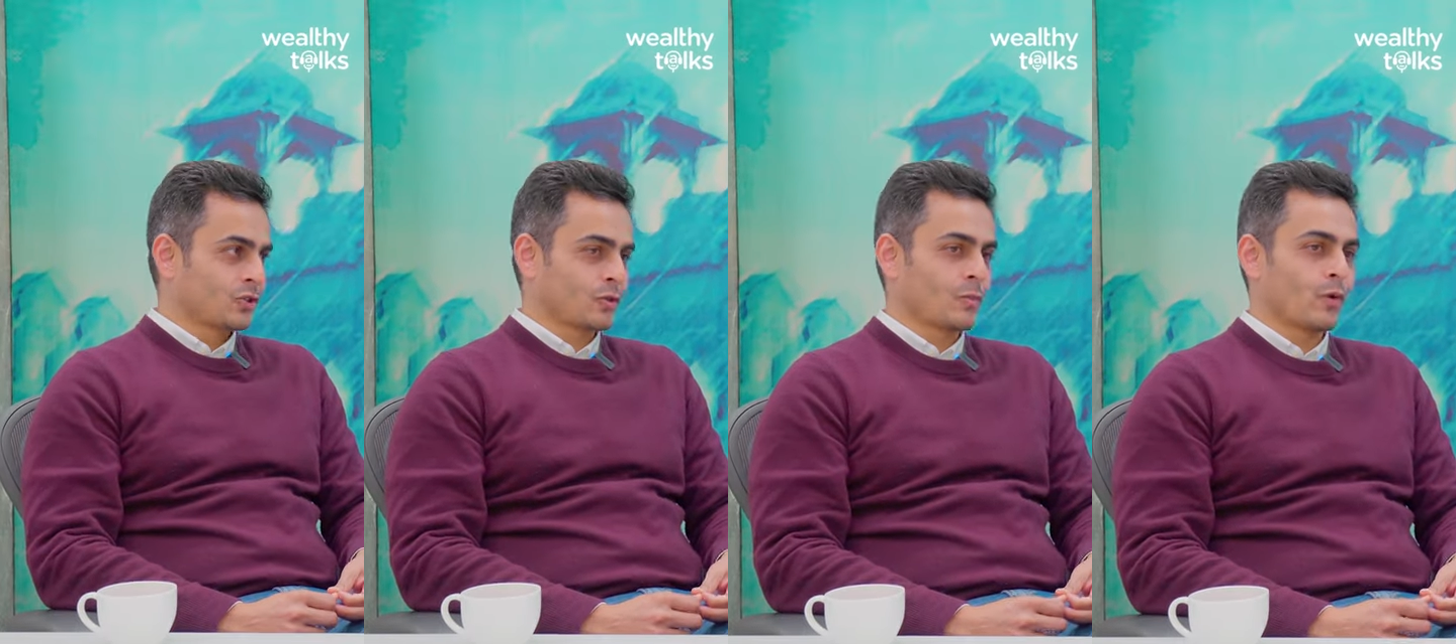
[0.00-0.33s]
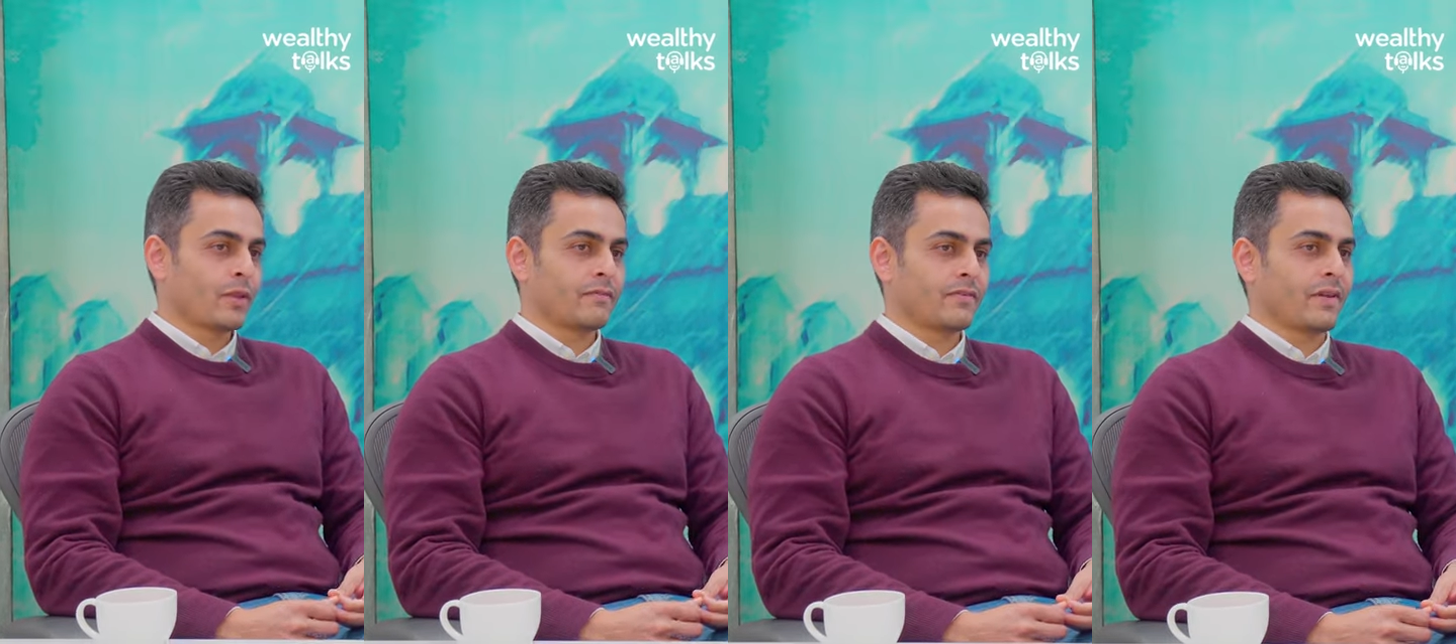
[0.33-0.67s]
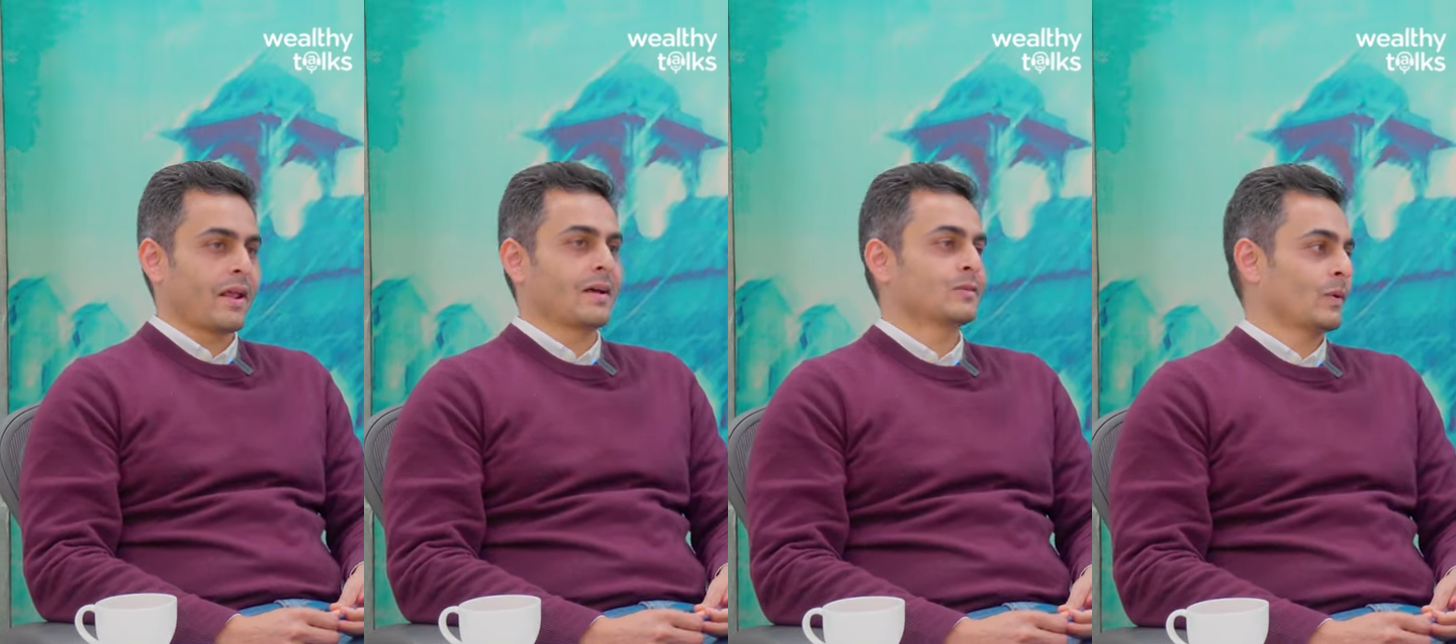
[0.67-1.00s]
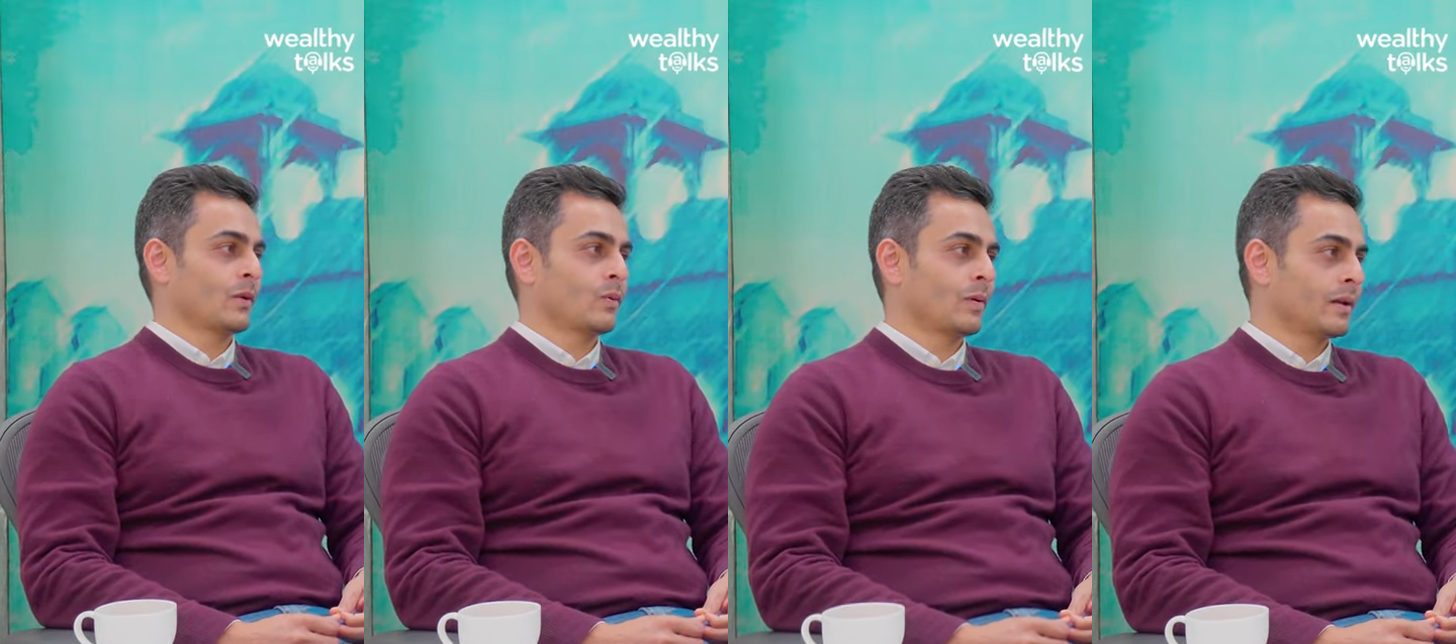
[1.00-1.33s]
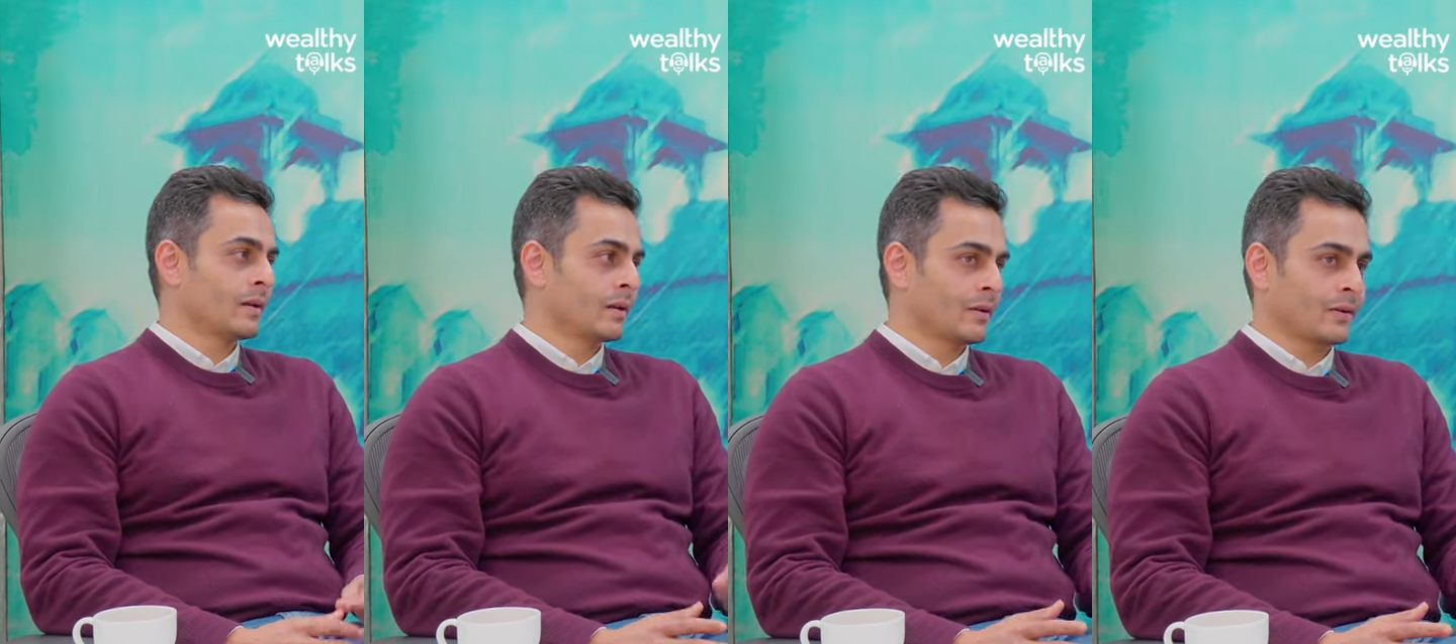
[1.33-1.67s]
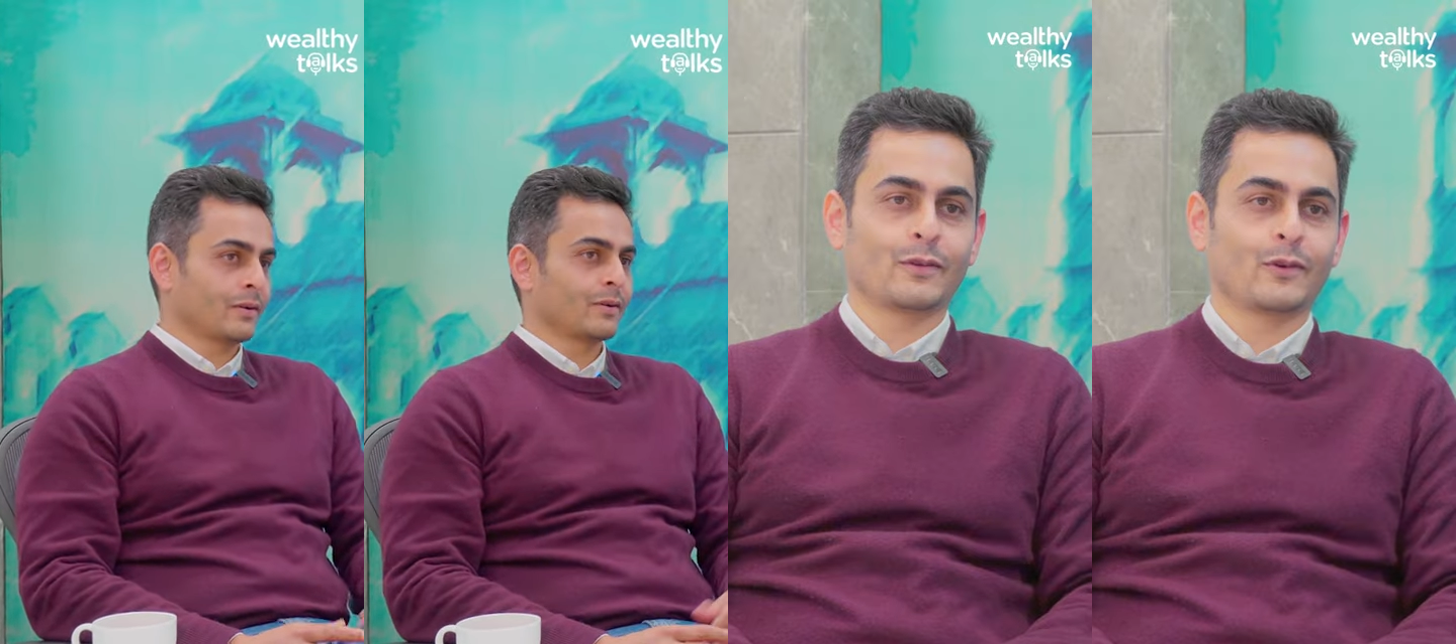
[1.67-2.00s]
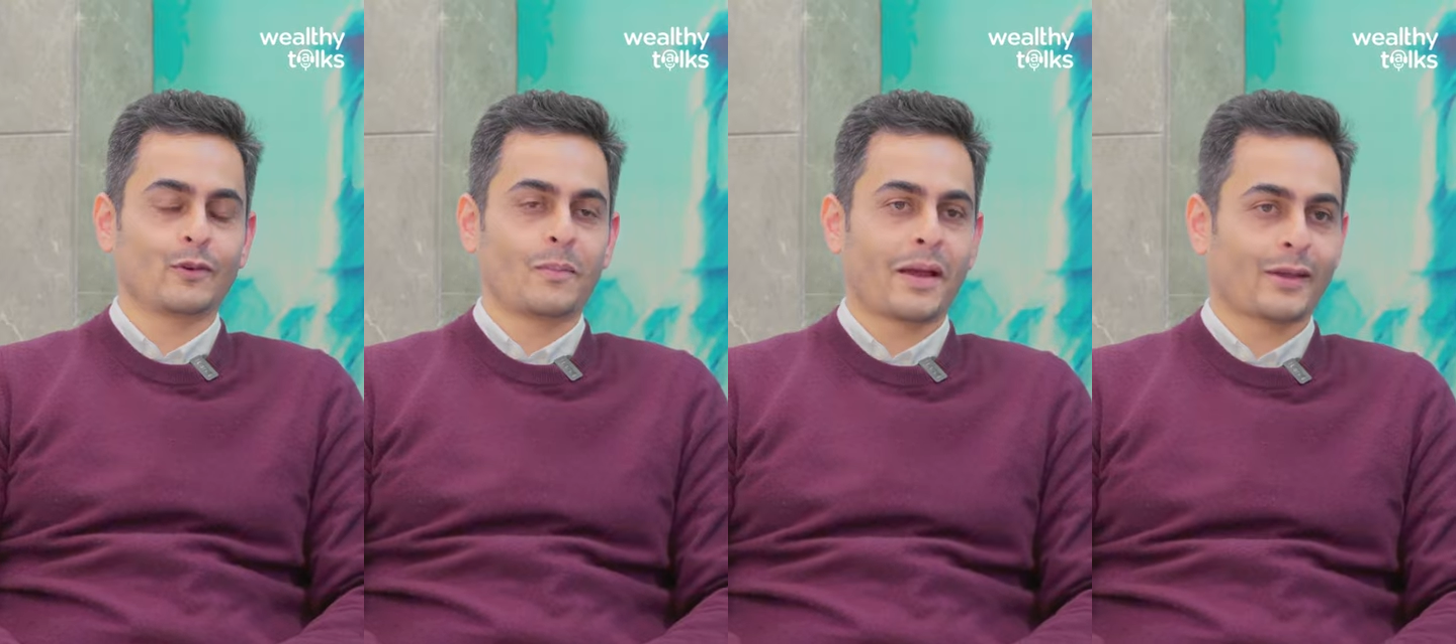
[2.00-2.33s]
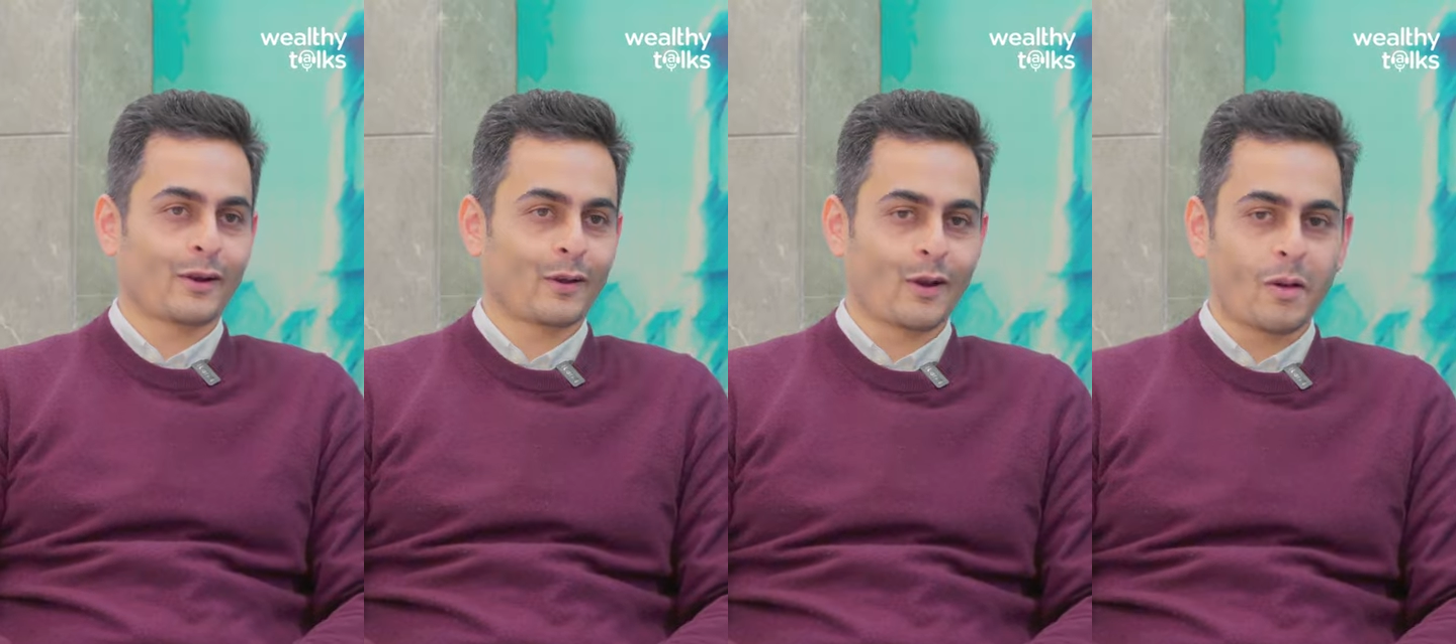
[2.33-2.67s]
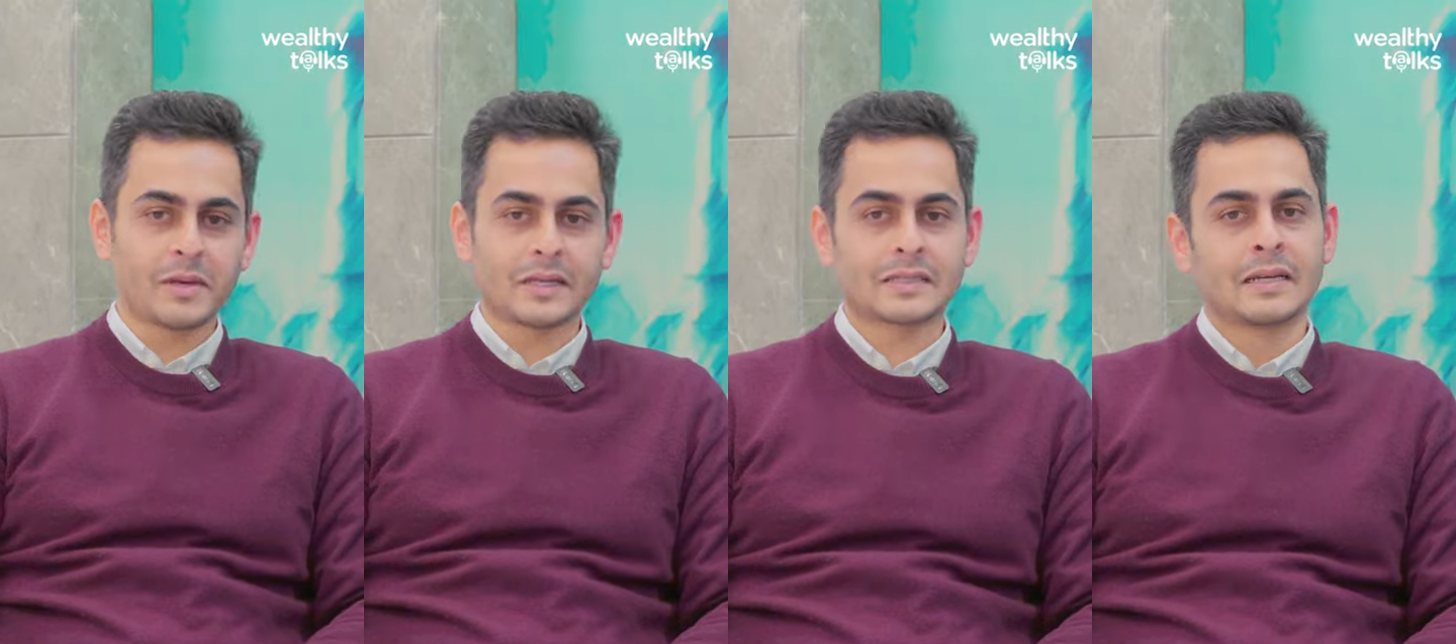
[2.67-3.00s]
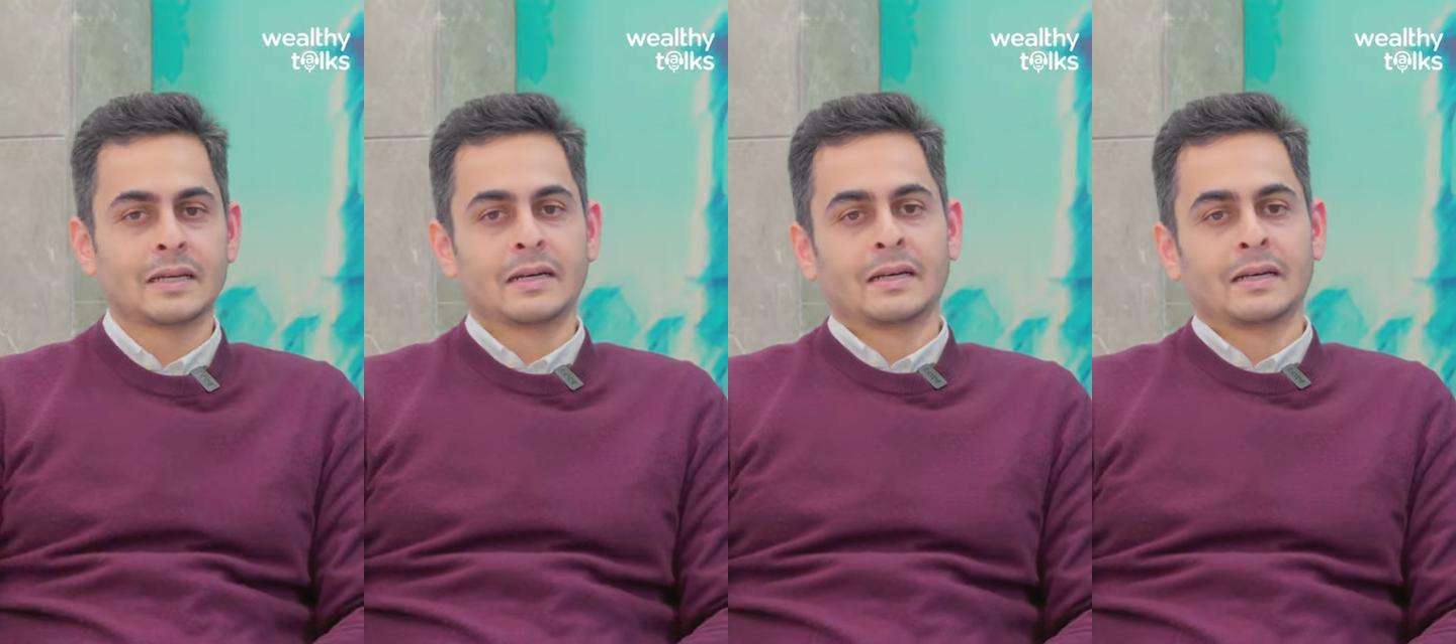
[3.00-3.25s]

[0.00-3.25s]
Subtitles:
So more than finance 101 or, you know, microeconomics,